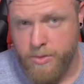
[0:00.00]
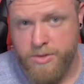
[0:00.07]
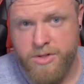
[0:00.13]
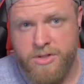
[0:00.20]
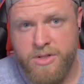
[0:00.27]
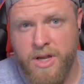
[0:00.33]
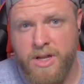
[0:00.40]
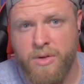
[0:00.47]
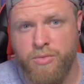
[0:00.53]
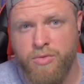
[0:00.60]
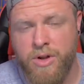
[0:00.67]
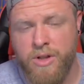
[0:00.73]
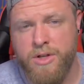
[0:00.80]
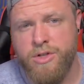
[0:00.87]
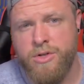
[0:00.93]
that was just like
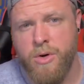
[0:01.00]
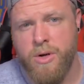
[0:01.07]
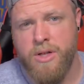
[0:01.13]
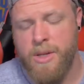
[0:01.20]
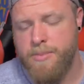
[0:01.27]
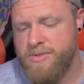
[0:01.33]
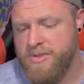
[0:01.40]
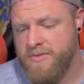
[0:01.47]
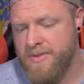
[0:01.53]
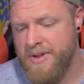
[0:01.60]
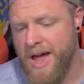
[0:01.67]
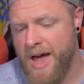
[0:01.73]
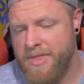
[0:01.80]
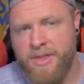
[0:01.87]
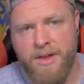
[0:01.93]
really short clips of
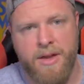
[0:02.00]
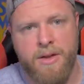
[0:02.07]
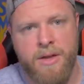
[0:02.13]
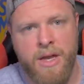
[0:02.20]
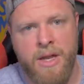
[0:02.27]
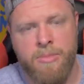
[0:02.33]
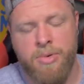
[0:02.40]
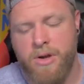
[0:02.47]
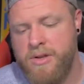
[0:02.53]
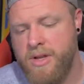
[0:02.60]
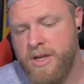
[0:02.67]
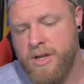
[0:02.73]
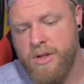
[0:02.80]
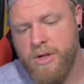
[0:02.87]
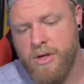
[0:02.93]
nothing in
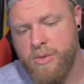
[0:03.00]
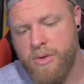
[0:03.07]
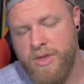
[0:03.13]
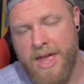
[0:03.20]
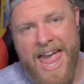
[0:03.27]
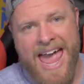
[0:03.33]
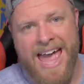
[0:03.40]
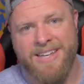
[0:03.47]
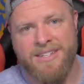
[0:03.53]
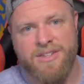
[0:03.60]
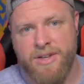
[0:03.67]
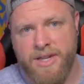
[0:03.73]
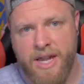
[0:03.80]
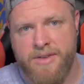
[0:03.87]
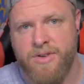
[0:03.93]
particular, with
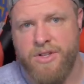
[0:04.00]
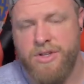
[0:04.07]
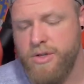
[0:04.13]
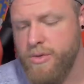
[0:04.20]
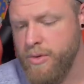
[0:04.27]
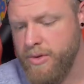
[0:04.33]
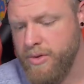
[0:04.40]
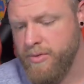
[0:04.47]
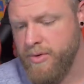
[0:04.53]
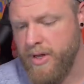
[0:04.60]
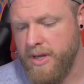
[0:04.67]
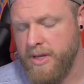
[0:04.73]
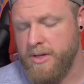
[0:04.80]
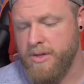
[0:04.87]
ads like every two or three